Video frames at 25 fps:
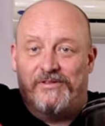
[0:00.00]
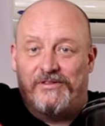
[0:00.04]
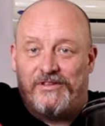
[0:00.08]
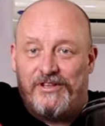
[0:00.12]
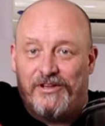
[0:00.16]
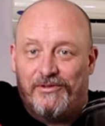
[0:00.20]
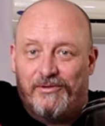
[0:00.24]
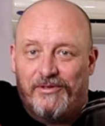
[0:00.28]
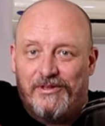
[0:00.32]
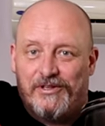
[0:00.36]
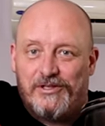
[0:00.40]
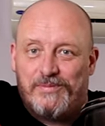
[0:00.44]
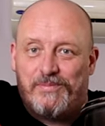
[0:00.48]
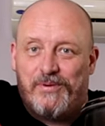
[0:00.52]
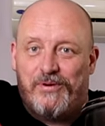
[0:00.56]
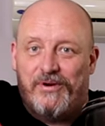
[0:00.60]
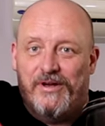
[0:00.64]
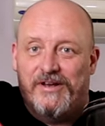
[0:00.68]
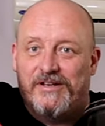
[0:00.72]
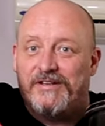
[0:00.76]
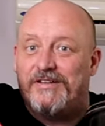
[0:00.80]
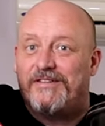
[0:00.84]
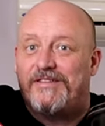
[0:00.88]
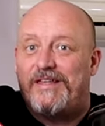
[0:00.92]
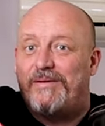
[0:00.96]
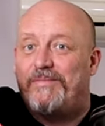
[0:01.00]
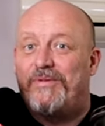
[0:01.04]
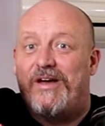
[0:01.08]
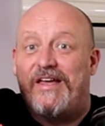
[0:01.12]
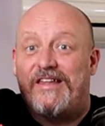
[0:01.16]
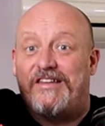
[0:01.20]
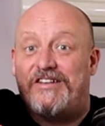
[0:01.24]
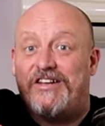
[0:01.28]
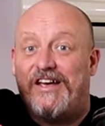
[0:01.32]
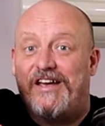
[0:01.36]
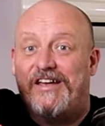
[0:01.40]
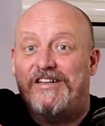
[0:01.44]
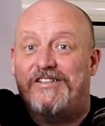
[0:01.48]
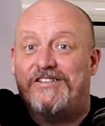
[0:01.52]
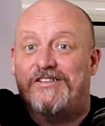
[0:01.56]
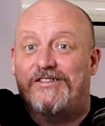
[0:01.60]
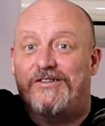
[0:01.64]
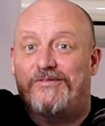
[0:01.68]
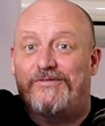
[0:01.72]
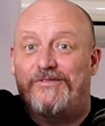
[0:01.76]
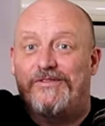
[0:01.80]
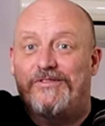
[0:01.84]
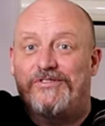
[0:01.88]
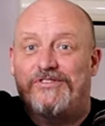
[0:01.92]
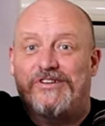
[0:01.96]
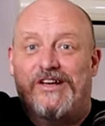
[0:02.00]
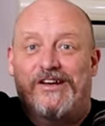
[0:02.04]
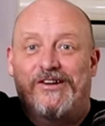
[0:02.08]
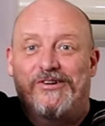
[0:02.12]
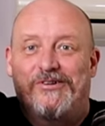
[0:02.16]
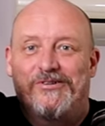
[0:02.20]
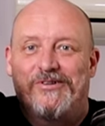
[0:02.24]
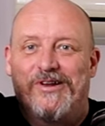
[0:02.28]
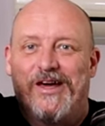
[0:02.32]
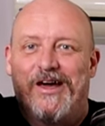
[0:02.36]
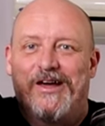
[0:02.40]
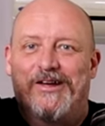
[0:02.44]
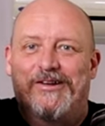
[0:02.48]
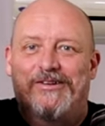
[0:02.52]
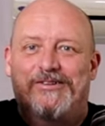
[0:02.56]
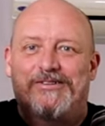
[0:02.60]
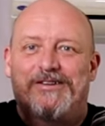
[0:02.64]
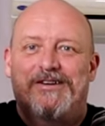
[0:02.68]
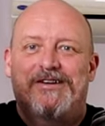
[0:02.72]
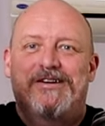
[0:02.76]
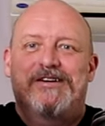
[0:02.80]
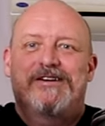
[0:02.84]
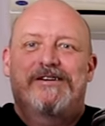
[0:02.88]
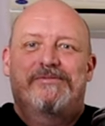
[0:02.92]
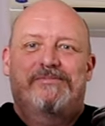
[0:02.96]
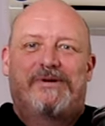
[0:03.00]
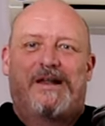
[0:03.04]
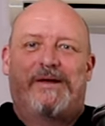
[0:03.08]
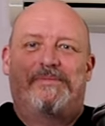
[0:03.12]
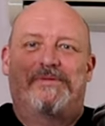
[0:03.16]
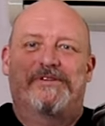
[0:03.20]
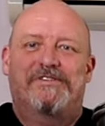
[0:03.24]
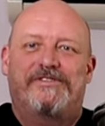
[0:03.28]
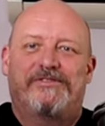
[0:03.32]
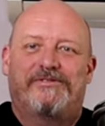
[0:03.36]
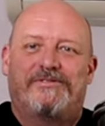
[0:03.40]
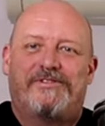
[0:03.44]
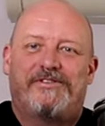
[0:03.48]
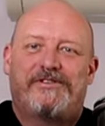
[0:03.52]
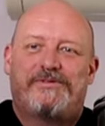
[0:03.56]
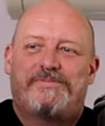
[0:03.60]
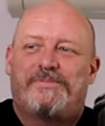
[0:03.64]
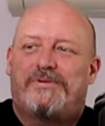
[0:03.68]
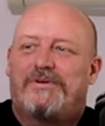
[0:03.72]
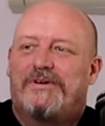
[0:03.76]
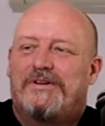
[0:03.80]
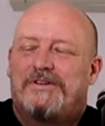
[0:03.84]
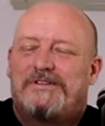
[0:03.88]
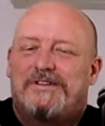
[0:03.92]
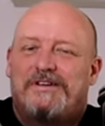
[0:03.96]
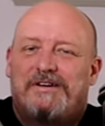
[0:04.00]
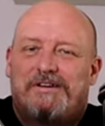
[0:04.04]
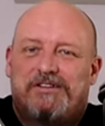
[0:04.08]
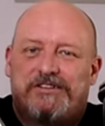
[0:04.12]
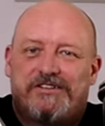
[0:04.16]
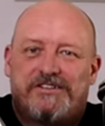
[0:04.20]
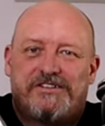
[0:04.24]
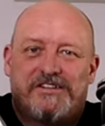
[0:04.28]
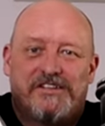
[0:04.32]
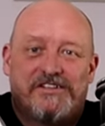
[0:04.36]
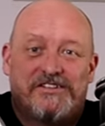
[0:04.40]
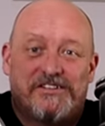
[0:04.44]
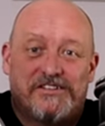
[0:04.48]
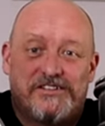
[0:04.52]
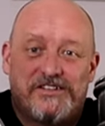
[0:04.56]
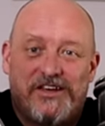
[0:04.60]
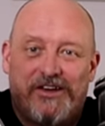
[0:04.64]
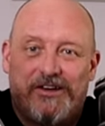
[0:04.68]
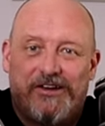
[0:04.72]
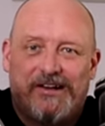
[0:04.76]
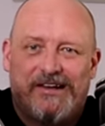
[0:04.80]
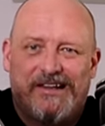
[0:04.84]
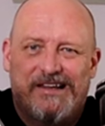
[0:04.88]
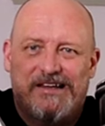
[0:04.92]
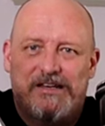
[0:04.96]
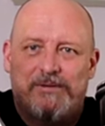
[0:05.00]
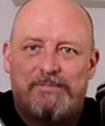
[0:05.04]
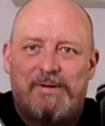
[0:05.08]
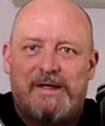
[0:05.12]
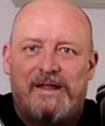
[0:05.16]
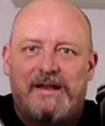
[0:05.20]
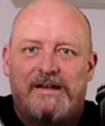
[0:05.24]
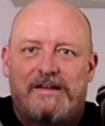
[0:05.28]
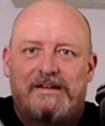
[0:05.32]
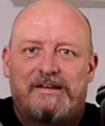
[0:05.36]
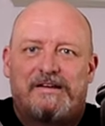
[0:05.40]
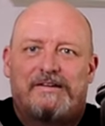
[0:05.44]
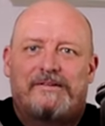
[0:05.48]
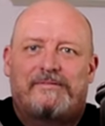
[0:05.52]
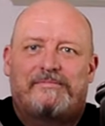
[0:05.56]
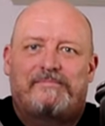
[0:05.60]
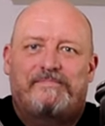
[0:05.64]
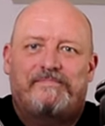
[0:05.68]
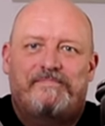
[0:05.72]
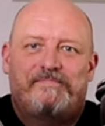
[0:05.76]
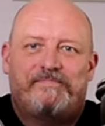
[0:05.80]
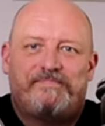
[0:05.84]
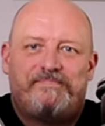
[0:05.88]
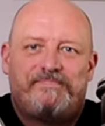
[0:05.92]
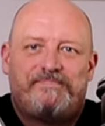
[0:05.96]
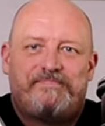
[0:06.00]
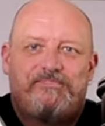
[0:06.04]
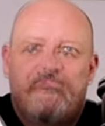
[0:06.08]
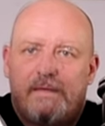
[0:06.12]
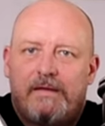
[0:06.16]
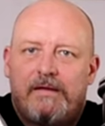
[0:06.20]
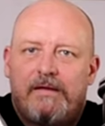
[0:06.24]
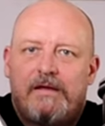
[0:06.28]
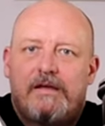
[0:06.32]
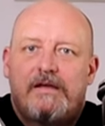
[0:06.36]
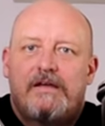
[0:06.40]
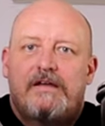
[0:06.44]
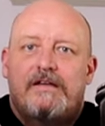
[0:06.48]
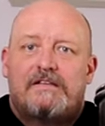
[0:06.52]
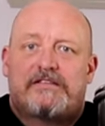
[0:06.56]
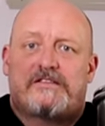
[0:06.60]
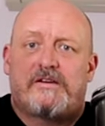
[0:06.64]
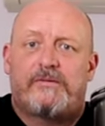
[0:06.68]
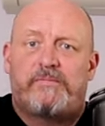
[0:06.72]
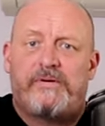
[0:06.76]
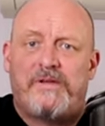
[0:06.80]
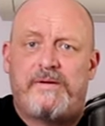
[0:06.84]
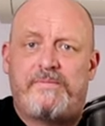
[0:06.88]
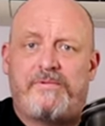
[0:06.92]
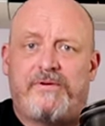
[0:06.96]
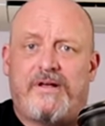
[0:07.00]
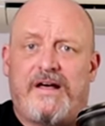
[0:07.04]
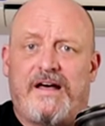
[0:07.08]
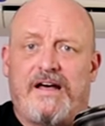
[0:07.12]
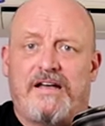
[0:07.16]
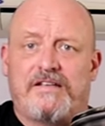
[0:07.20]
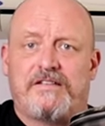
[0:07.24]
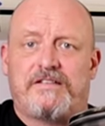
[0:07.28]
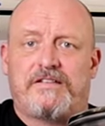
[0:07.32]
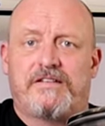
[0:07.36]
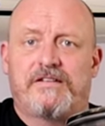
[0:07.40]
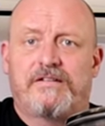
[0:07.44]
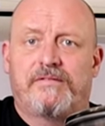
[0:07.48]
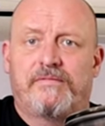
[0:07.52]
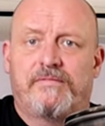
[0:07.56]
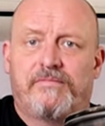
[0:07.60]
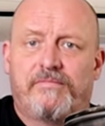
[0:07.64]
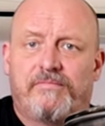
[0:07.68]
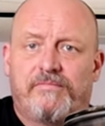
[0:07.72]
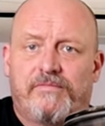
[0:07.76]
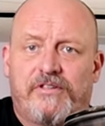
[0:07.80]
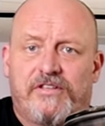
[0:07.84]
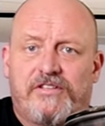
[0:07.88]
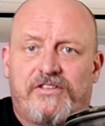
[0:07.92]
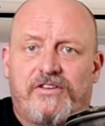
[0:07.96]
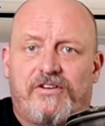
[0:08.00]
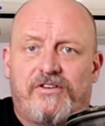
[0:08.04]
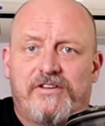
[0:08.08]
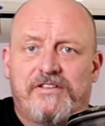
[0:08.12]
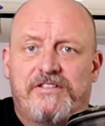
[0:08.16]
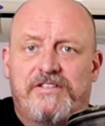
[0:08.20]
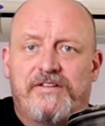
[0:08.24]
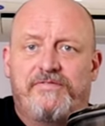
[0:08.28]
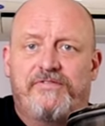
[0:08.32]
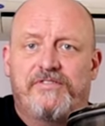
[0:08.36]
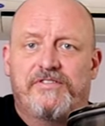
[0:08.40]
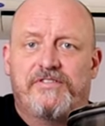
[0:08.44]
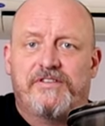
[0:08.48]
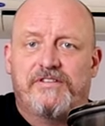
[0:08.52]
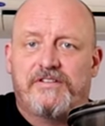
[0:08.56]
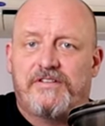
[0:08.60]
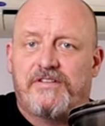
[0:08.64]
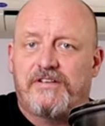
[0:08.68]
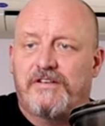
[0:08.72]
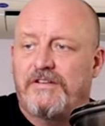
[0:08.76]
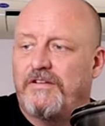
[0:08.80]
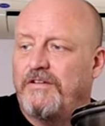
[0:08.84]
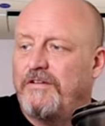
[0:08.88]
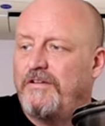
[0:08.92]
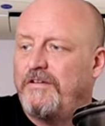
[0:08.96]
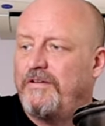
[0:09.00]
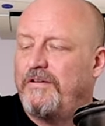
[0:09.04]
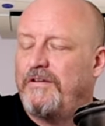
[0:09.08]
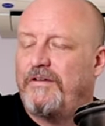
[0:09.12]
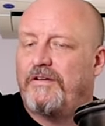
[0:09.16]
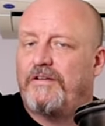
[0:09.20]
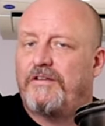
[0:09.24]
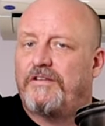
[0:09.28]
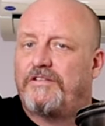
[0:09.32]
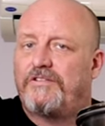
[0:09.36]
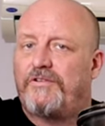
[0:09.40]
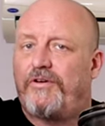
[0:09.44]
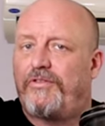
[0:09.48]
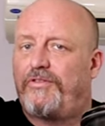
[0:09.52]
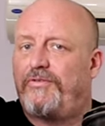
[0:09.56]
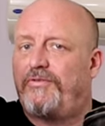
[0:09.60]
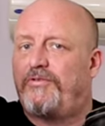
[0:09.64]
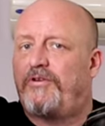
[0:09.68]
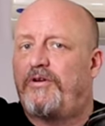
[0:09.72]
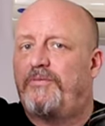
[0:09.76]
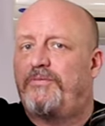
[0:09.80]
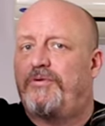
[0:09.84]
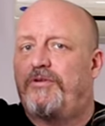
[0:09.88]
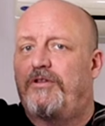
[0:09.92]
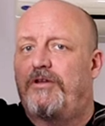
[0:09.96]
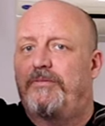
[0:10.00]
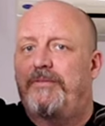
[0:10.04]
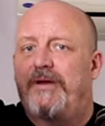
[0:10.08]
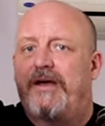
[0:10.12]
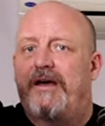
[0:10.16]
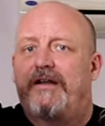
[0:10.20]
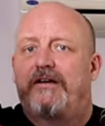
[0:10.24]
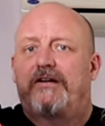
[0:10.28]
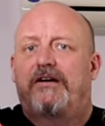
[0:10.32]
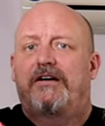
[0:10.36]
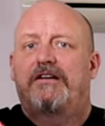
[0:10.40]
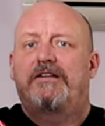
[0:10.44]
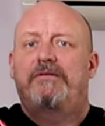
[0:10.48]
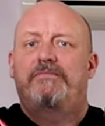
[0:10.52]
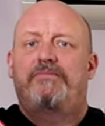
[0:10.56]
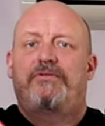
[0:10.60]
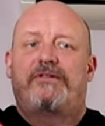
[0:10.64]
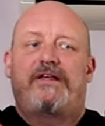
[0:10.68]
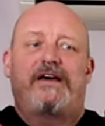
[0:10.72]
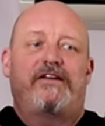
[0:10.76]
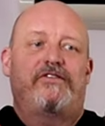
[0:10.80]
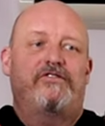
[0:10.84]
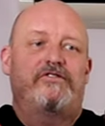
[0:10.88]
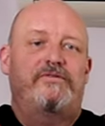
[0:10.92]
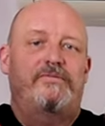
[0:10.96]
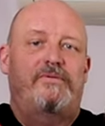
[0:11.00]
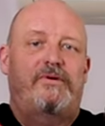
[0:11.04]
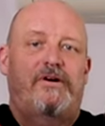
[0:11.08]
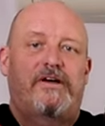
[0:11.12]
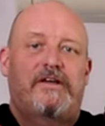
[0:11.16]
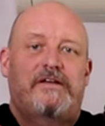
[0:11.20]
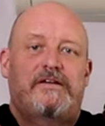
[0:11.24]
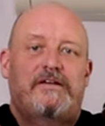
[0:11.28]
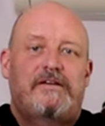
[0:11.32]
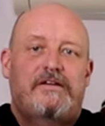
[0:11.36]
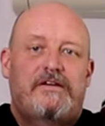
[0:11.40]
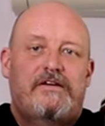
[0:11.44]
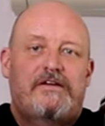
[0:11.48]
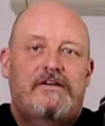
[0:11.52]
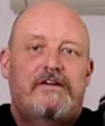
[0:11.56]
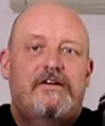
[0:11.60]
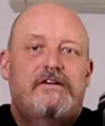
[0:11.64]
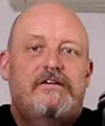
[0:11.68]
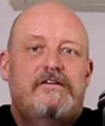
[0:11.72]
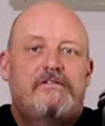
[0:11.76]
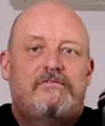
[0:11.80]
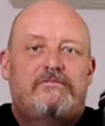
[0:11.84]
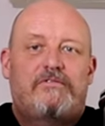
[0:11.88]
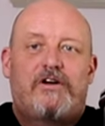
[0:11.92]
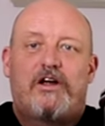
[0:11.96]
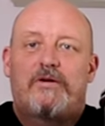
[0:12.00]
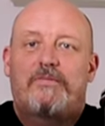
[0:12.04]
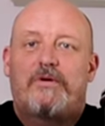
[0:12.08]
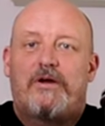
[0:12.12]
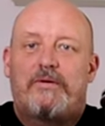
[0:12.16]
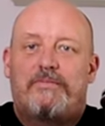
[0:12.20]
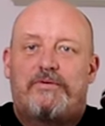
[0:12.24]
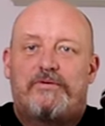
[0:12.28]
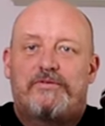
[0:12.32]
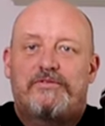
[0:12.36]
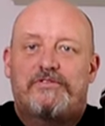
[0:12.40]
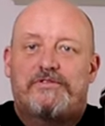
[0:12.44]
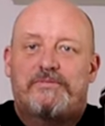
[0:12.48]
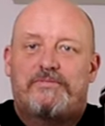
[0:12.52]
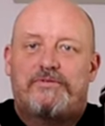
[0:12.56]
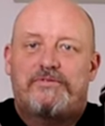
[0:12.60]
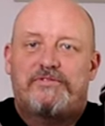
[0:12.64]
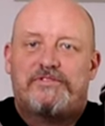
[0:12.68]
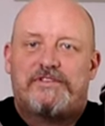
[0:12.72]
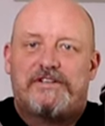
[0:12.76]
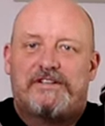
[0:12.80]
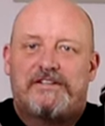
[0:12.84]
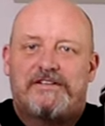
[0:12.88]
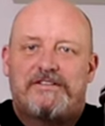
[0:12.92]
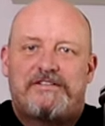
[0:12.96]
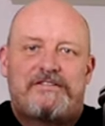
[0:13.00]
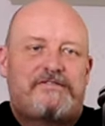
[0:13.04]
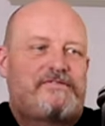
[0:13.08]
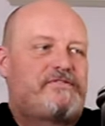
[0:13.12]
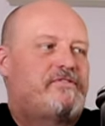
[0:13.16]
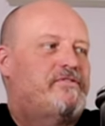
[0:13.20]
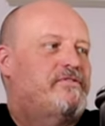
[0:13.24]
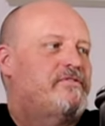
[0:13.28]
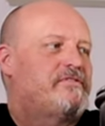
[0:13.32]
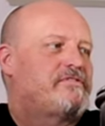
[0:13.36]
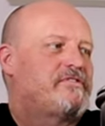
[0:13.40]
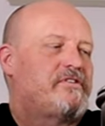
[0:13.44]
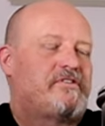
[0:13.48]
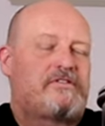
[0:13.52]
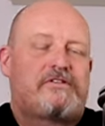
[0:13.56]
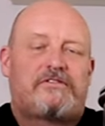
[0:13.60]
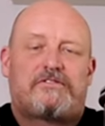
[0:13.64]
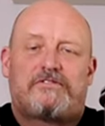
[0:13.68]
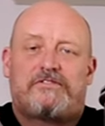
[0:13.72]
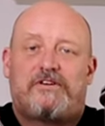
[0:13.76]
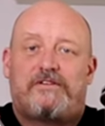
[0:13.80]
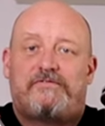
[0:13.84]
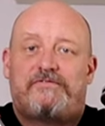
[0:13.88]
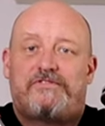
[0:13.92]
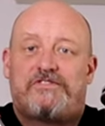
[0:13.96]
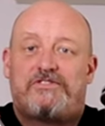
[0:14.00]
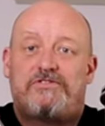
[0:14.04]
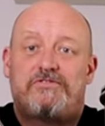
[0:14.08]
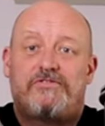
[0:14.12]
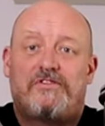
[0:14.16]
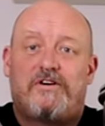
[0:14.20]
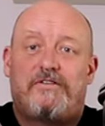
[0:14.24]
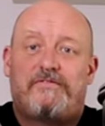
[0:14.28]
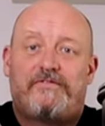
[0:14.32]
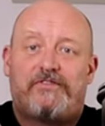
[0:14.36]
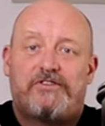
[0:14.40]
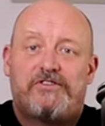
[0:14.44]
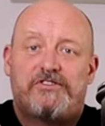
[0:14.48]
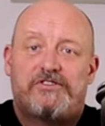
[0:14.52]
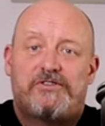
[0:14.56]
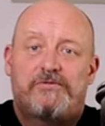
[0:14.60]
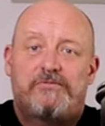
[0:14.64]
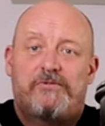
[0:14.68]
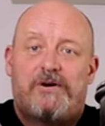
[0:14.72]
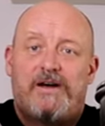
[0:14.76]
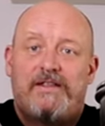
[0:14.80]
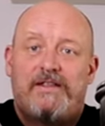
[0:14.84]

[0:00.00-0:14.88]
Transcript: until this point. That may change in the future, who knows? But up until this point, this is totally independent. So people asked the size differences. So I thought I'd pull them out. I didn't pull out all my Robobrews and Brewzillas, of course, because I've still got version